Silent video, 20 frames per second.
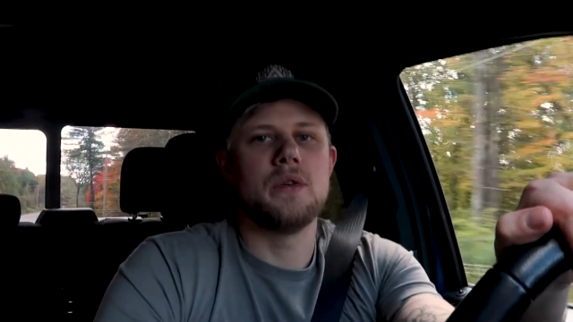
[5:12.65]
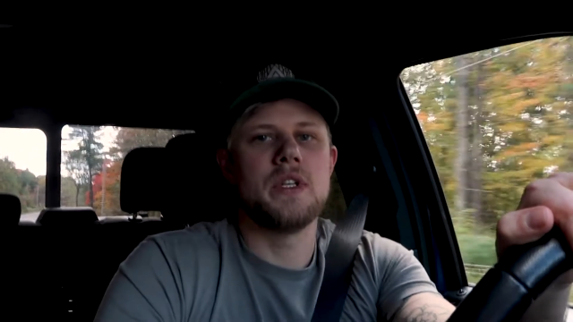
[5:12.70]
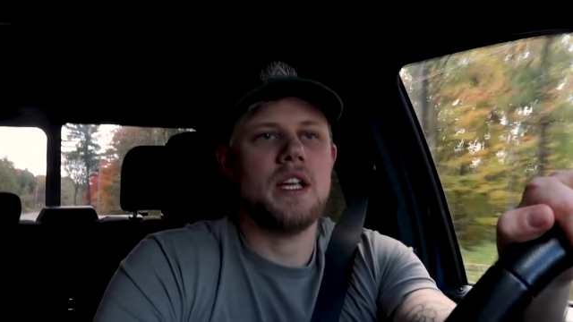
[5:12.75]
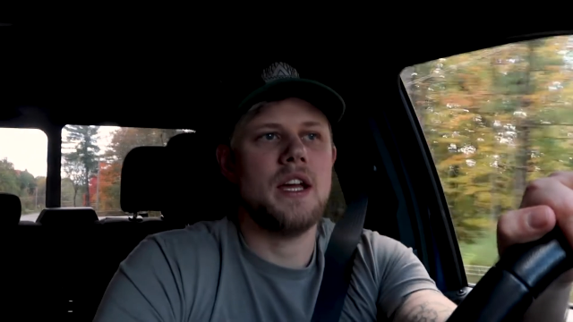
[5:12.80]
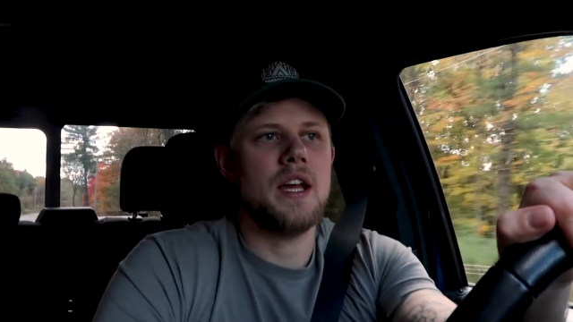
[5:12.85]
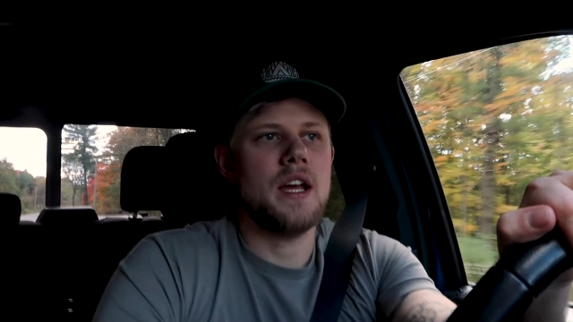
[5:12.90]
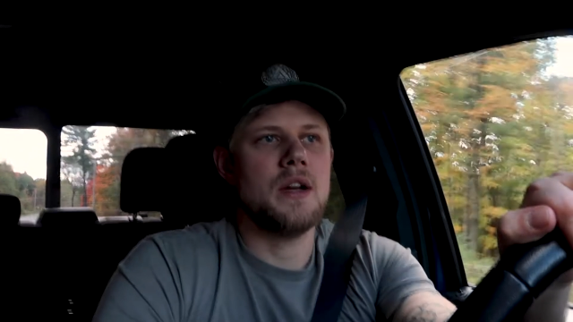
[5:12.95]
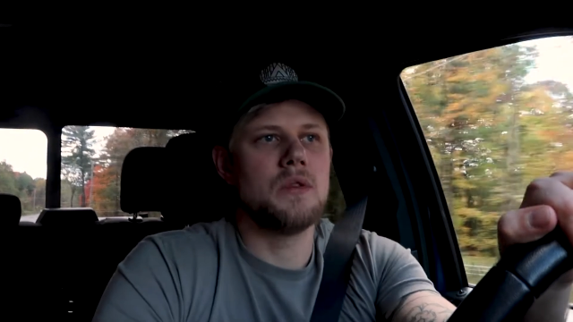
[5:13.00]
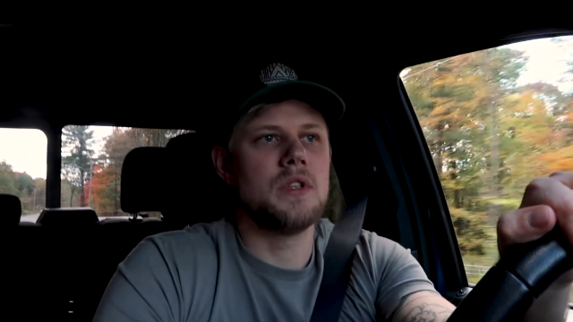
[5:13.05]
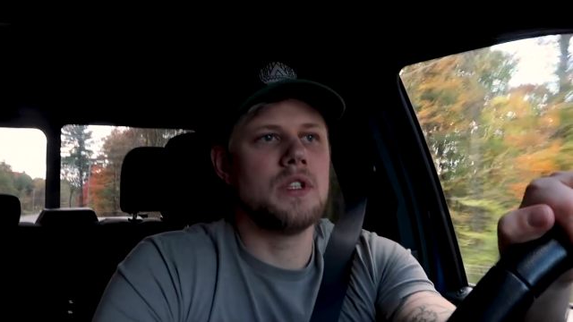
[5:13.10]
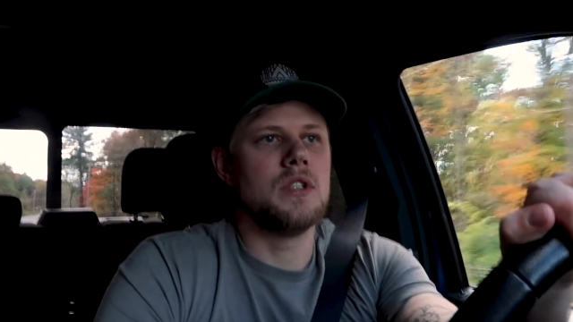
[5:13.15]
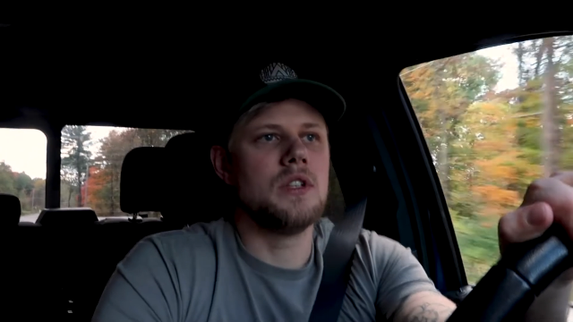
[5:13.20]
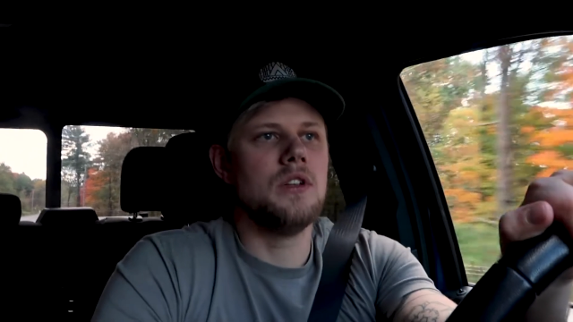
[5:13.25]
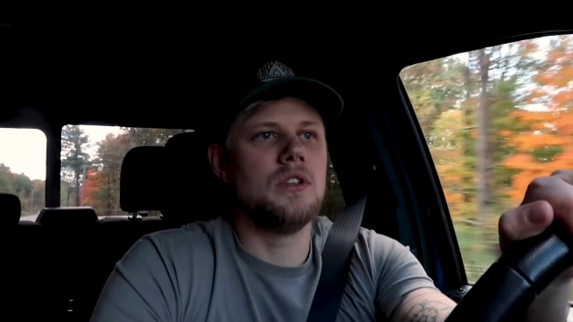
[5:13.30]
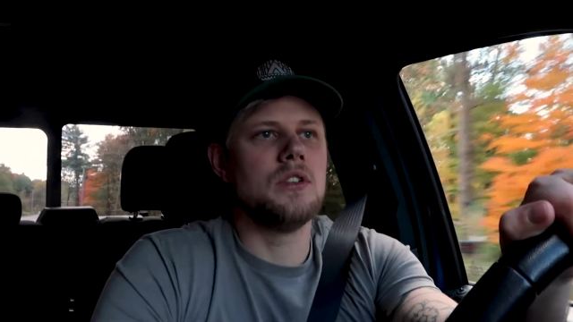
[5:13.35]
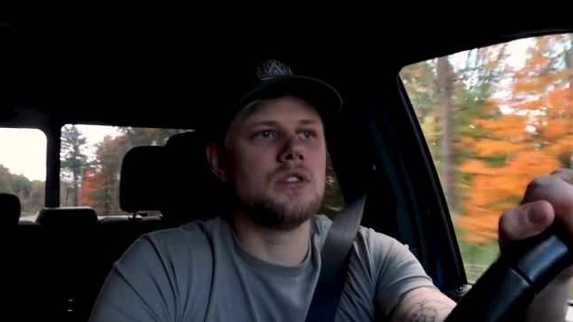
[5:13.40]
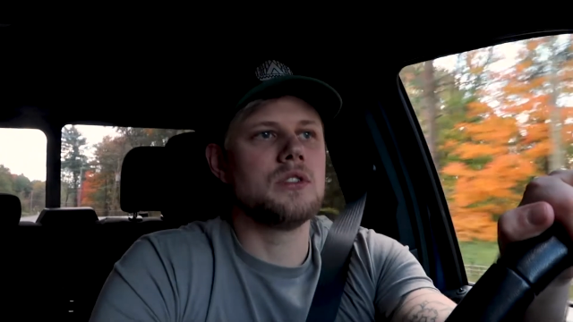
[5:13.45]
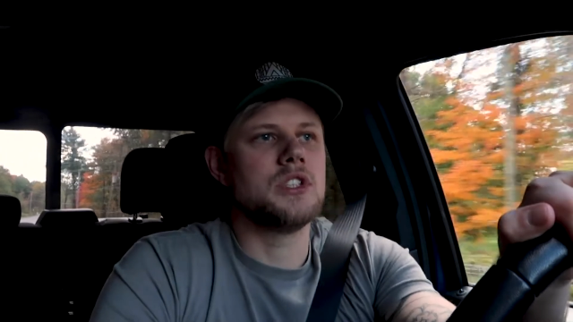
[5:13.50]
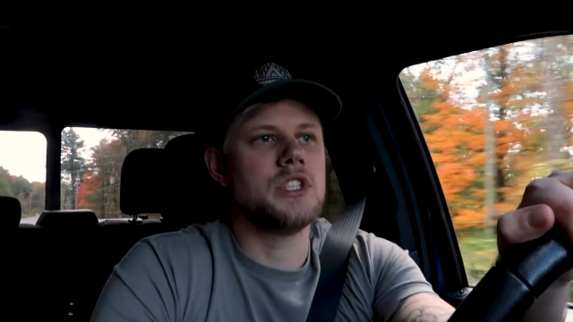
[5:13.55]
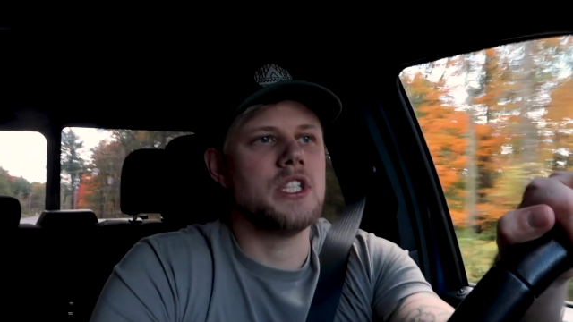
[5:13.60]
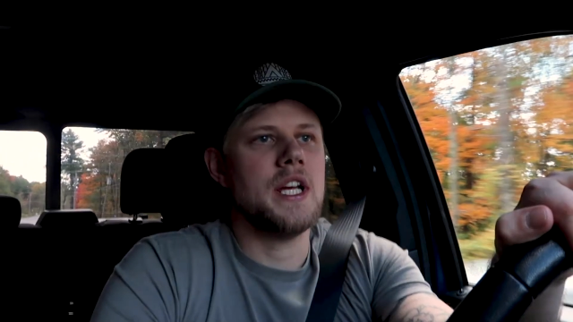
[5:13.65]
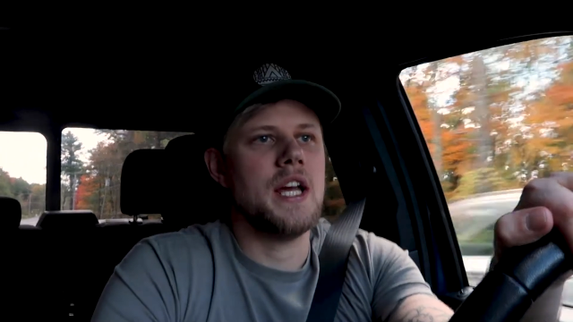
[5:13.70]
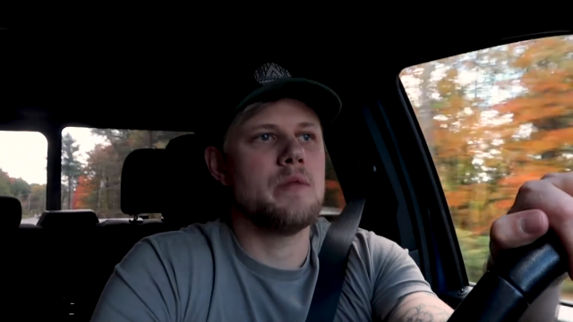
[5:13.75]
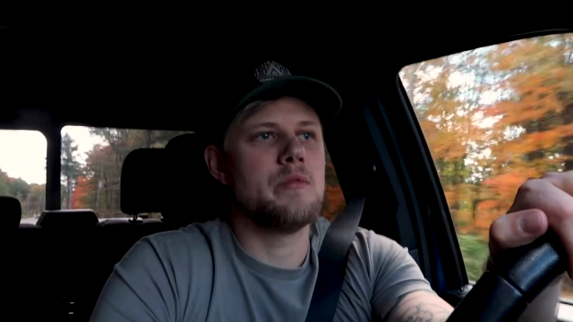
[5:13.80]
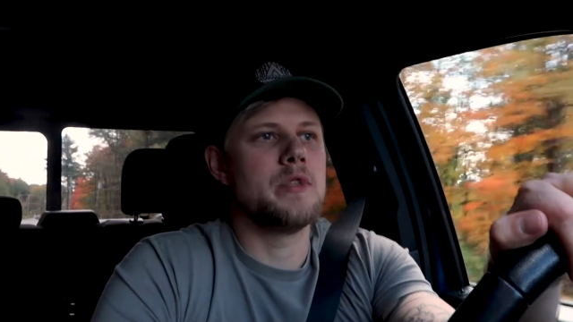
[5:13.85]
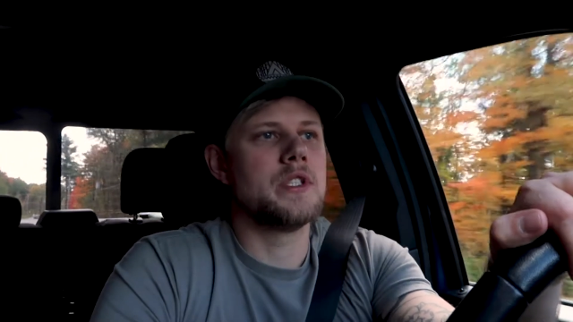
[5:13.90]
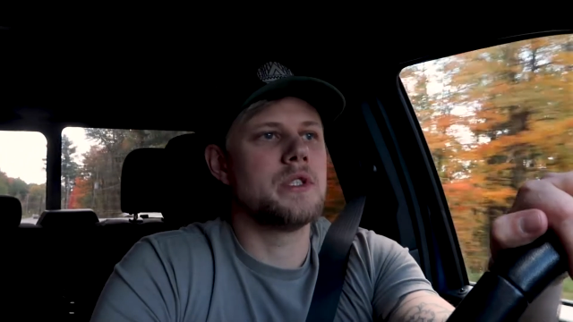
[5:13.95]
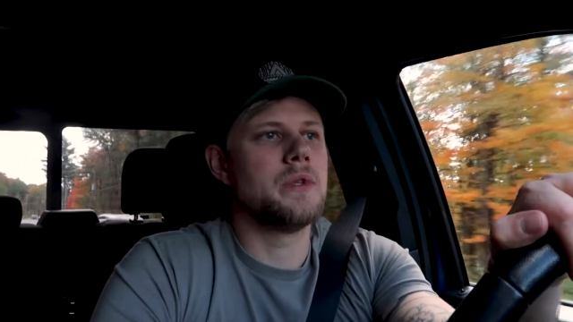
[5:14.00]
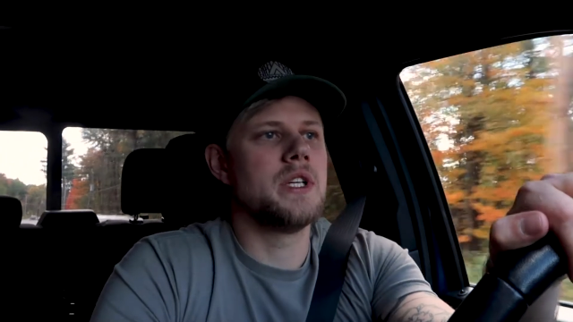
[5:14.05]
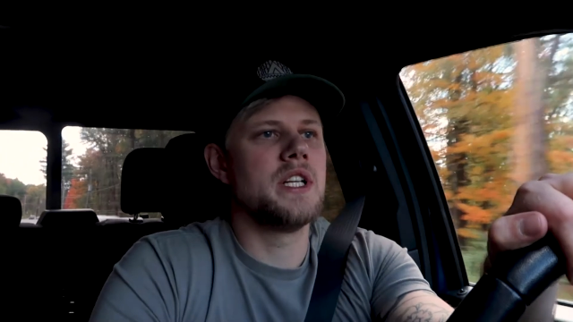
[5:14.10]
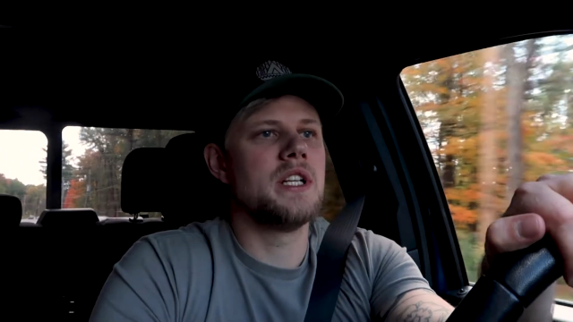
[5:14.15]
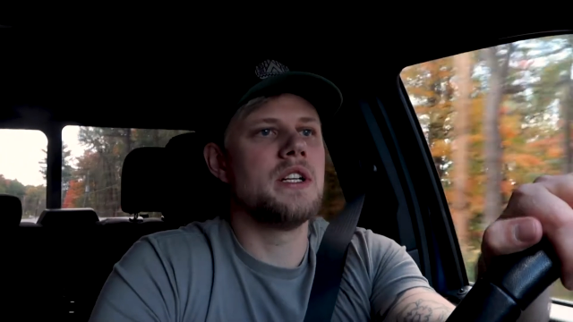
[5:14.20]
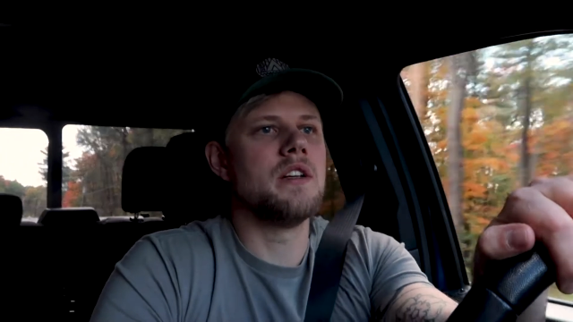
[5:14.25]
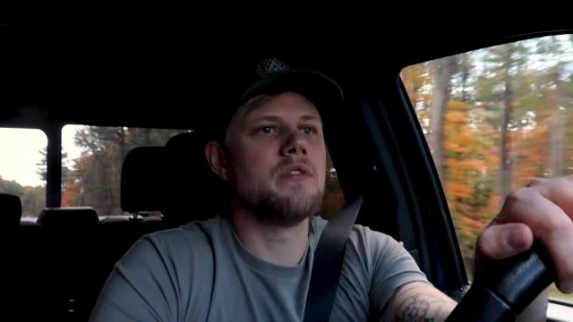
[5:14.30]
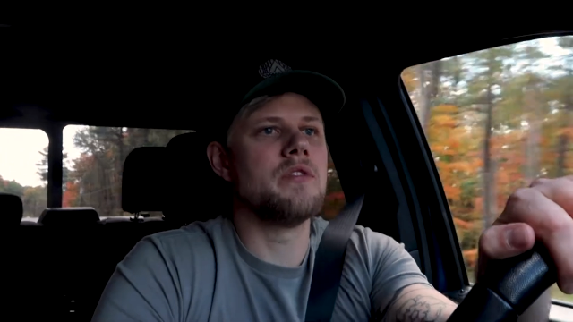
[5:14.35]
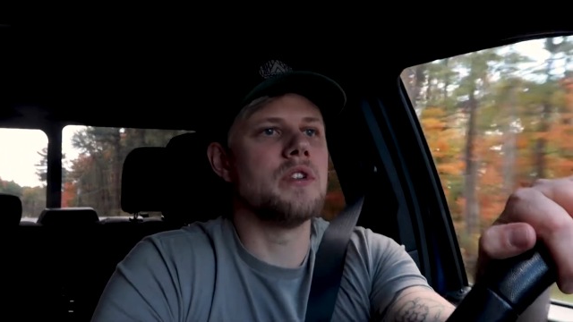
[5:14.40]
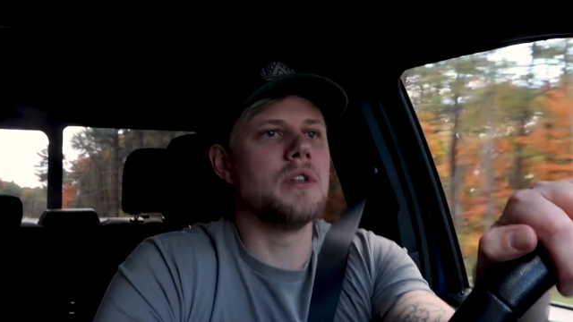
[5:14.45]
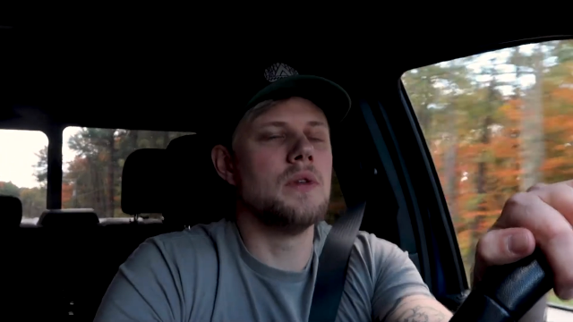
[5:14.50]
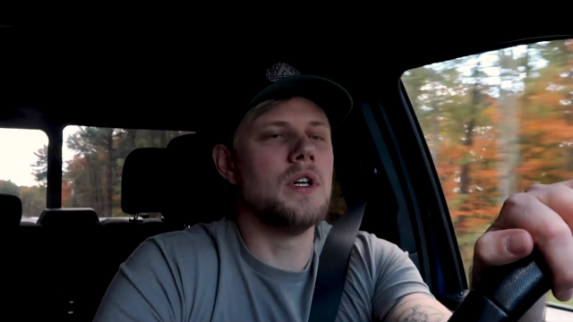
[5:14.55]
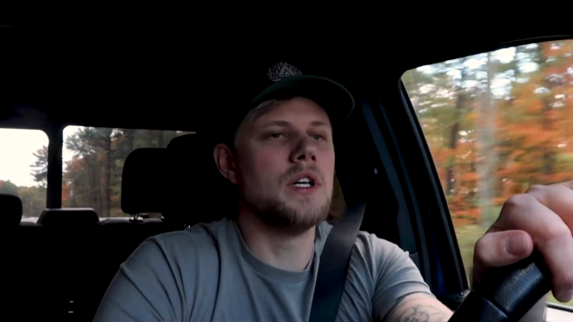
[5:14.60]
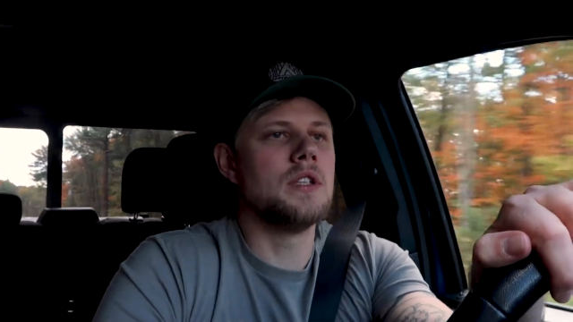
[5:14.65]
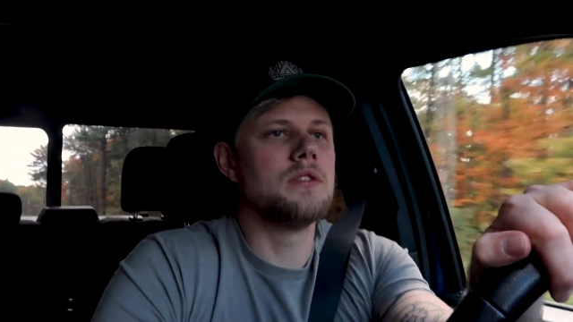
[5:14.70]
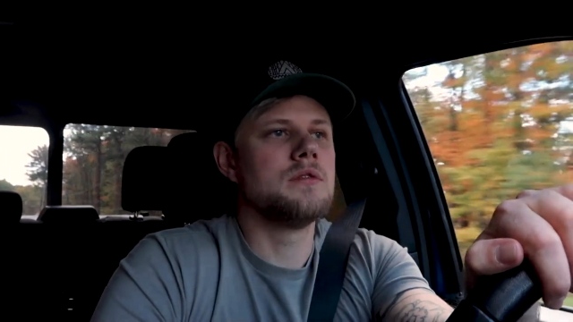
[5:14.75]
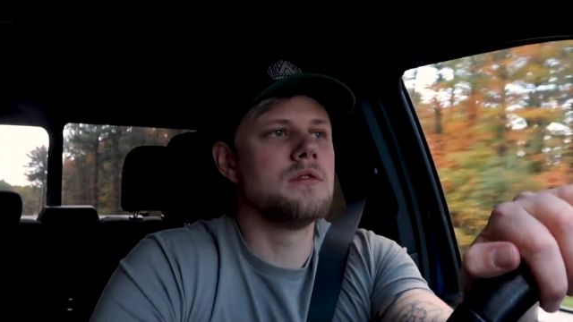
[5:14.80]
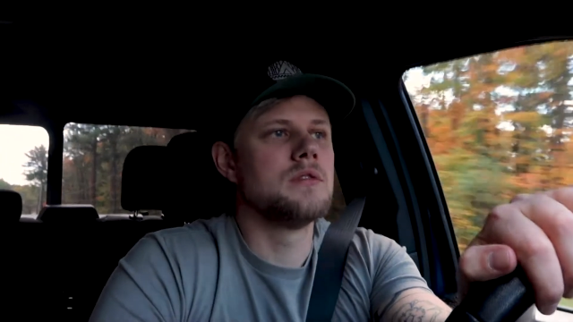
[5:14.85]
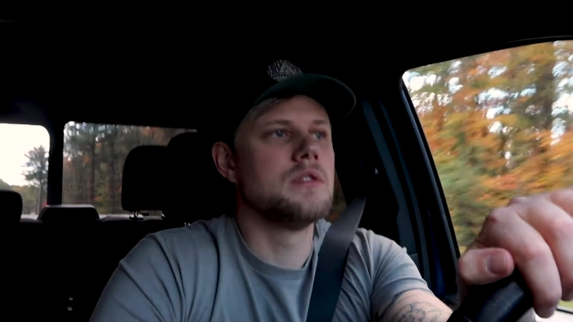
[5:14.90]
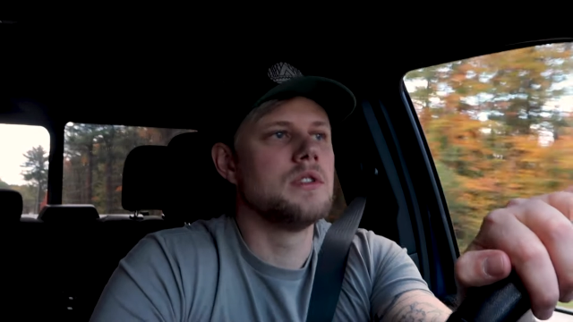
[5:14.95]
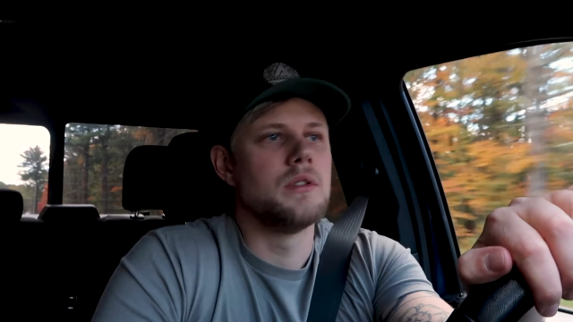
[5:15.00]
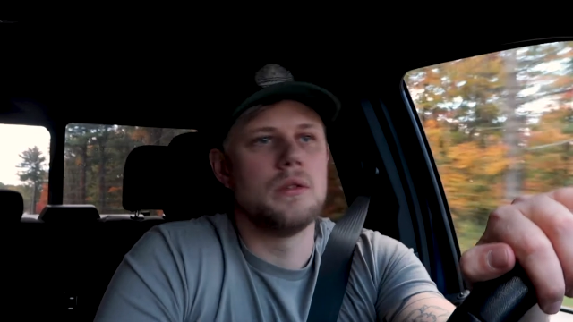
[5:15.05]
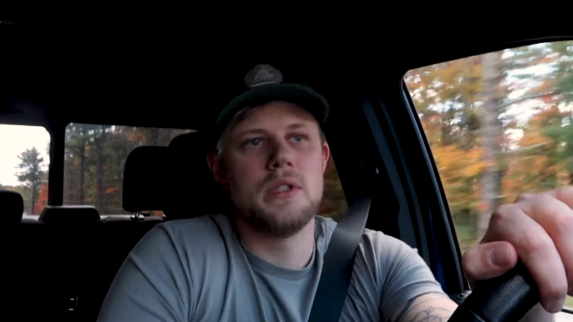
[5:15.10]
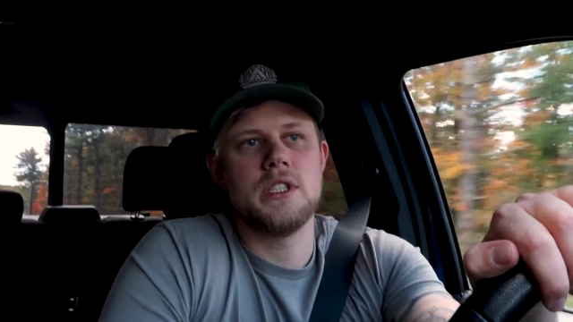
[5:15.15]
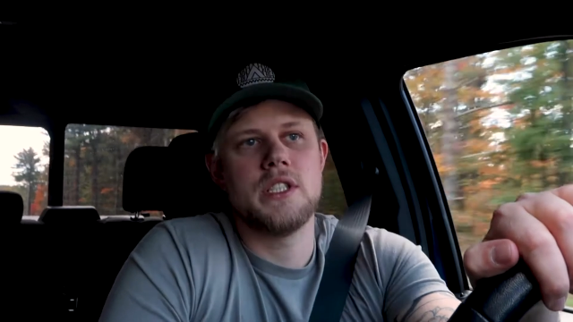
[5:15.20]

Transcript: we get we'll all share between everyone,